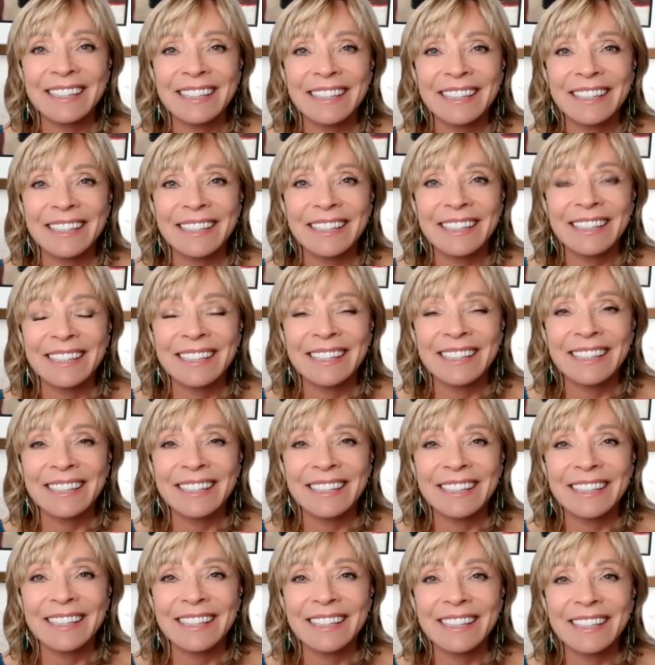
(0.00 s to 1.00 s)

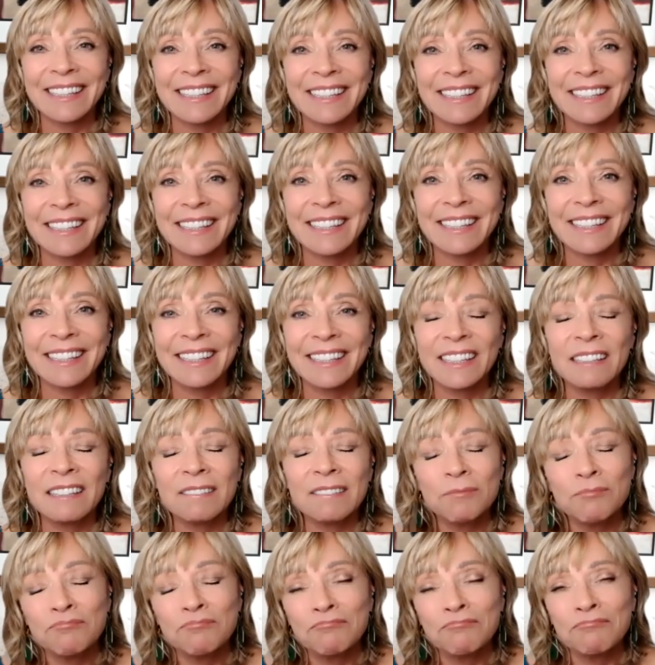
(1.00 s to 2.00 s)

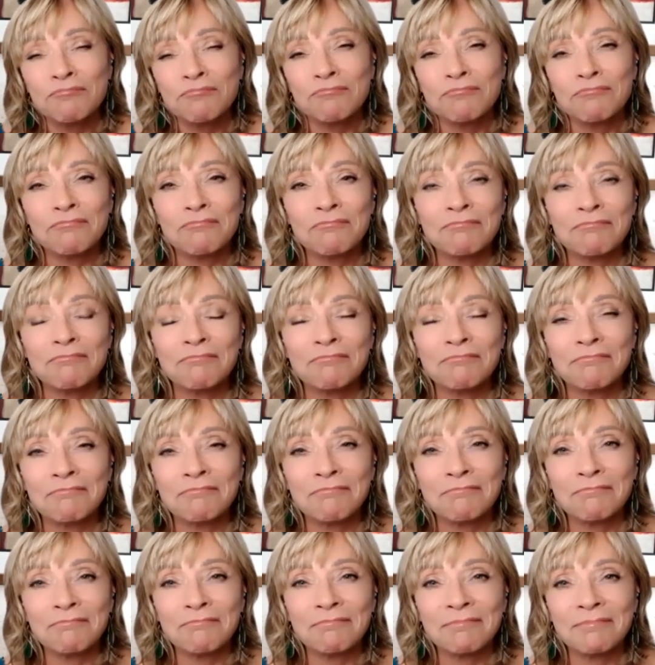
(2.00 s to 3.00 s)

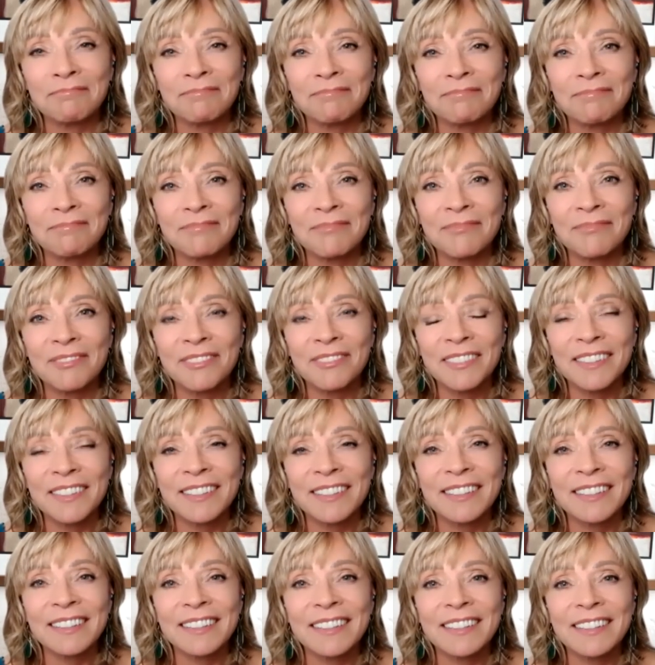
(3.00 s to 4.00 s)

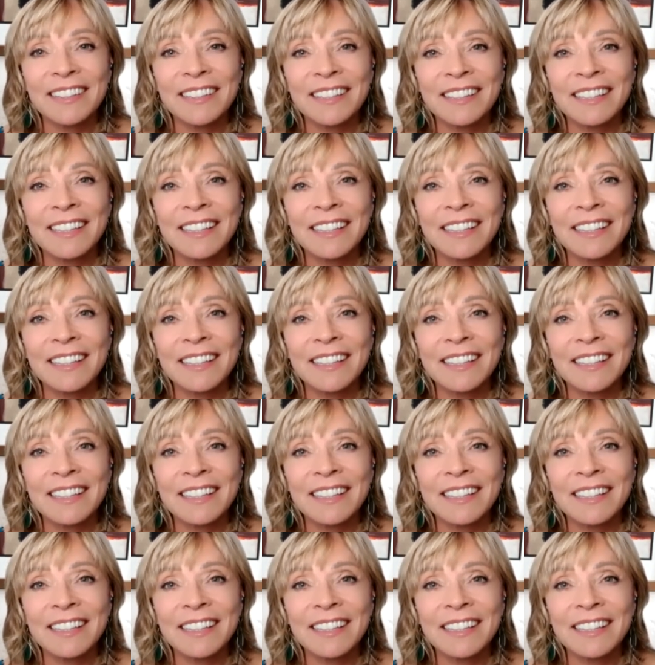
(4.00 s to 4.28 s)
(not speaking)